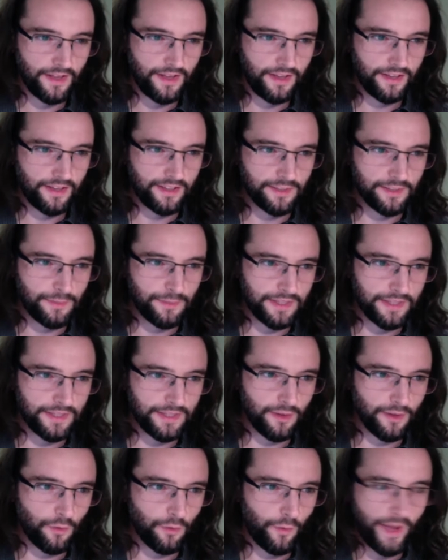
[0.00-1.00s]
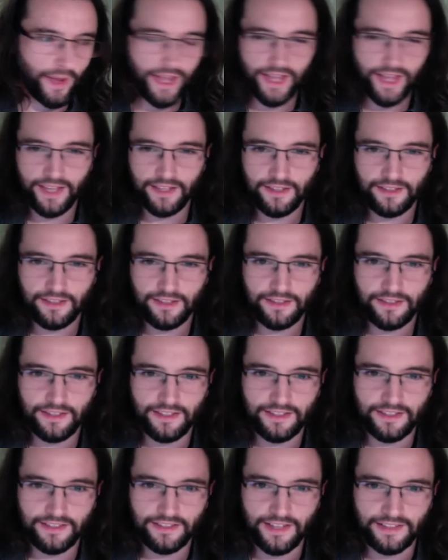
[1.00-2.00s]
He's been away.
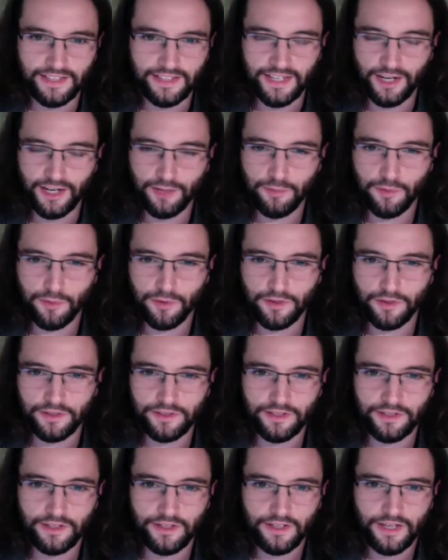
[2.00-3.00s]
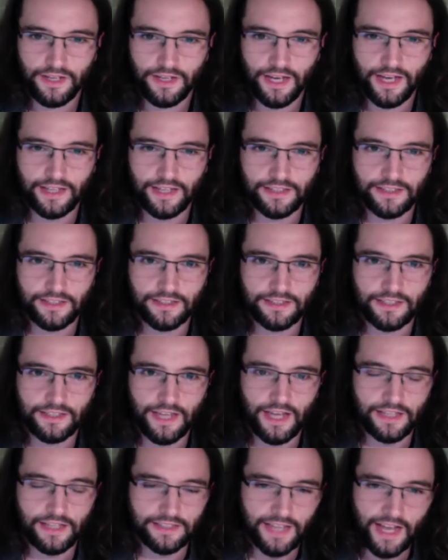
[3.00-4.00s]
He's at the airport, and
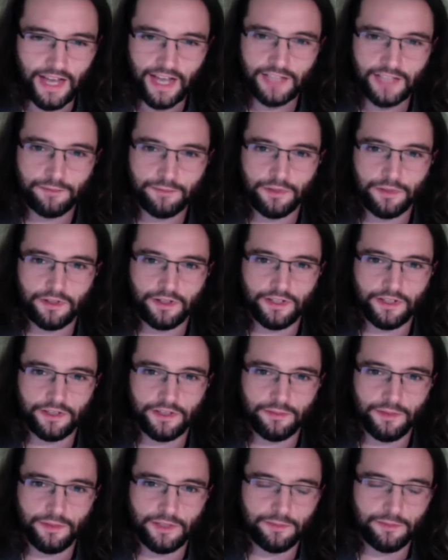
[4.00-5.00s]
Casper, his